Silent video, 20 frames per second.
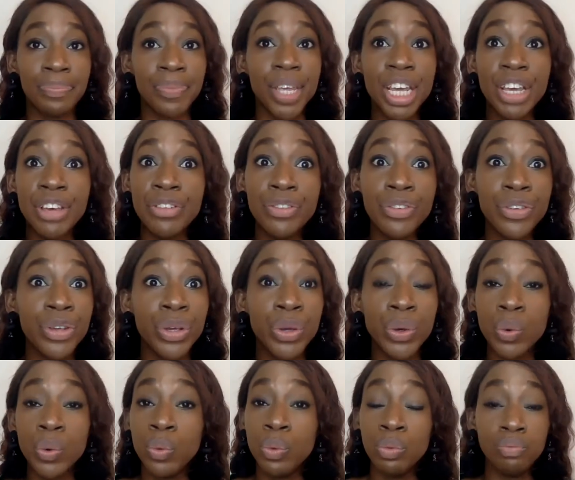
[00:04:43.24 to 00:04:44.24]
If
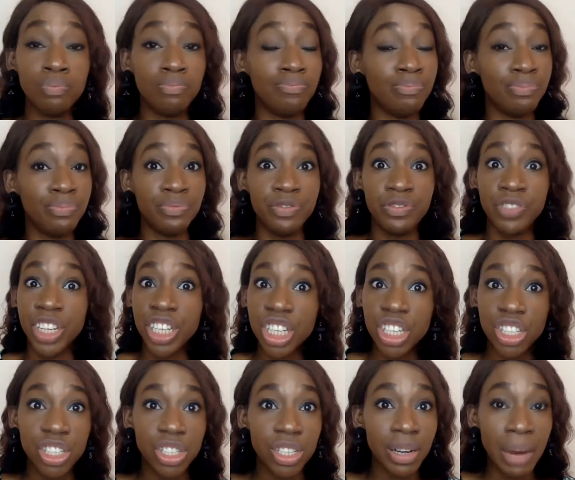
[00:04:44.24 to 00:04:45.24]
you
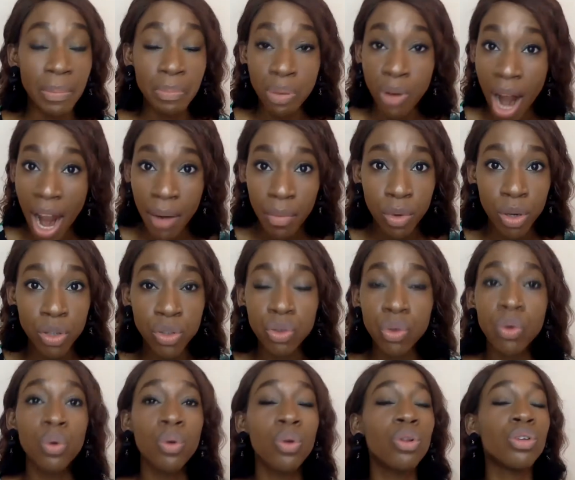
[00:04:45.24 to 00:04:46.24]
finished primary
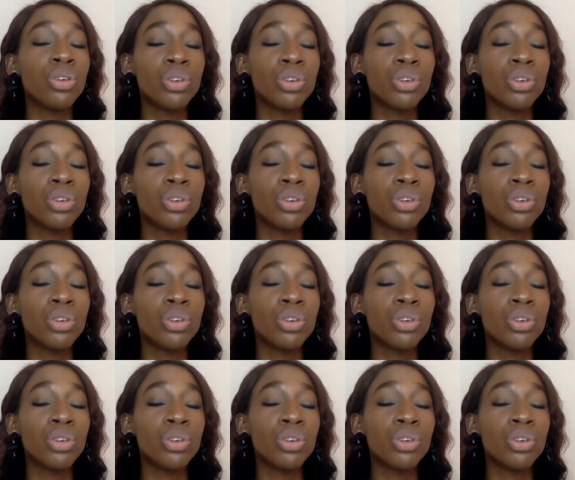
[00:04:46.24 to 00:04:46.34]
school,